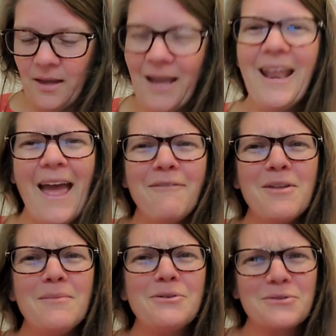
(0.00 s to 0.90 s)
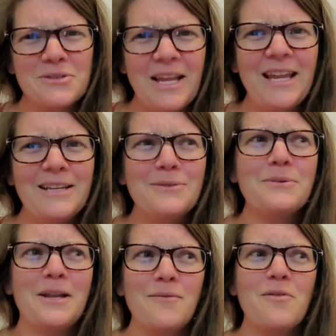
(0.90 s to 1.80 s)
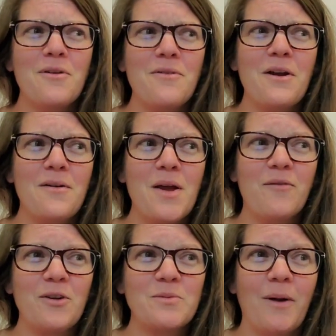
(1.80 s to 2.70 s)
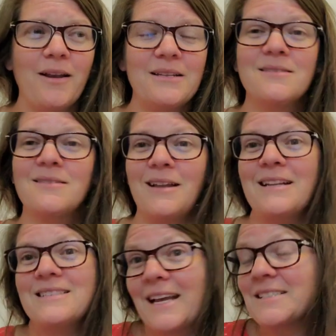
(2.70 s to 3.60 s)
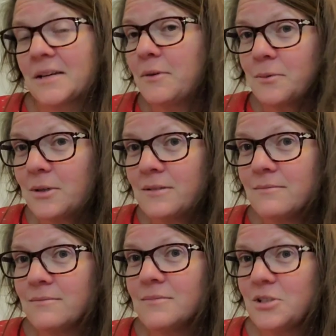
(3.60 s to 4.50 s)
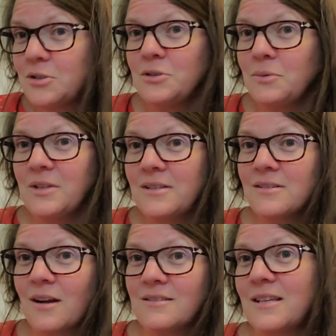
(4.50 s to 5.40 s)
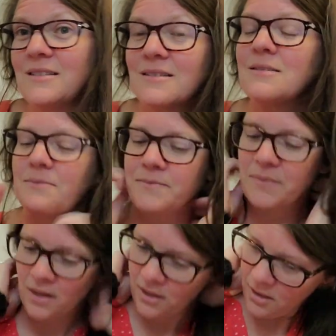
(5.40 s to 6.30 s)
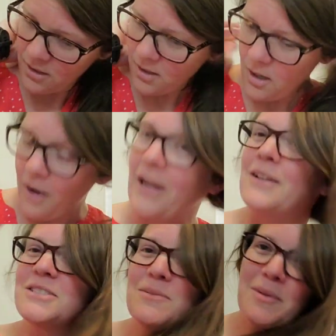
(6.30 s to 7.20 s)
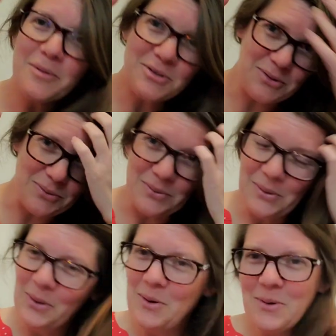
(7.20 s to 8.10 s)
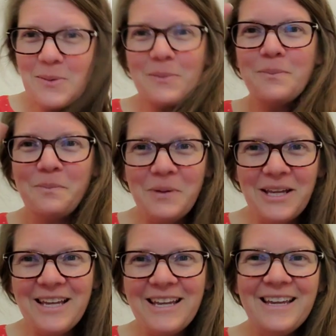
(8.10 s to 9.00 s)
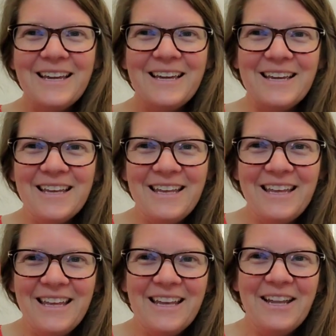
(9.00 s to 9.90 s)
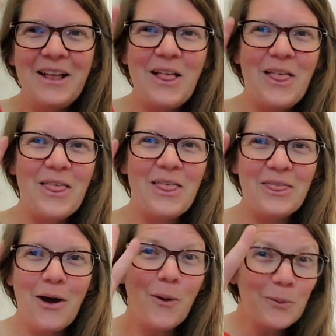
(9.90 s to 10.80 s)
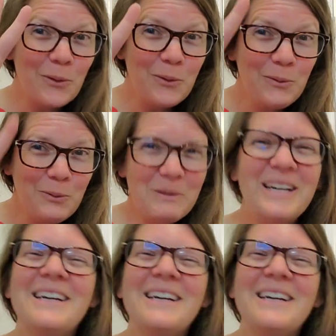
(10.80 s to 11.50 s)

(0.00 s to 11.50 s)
And have them understand whenever they're there at that first practice that it takes everyone to do this contest. All right, tip number 2, be in the room.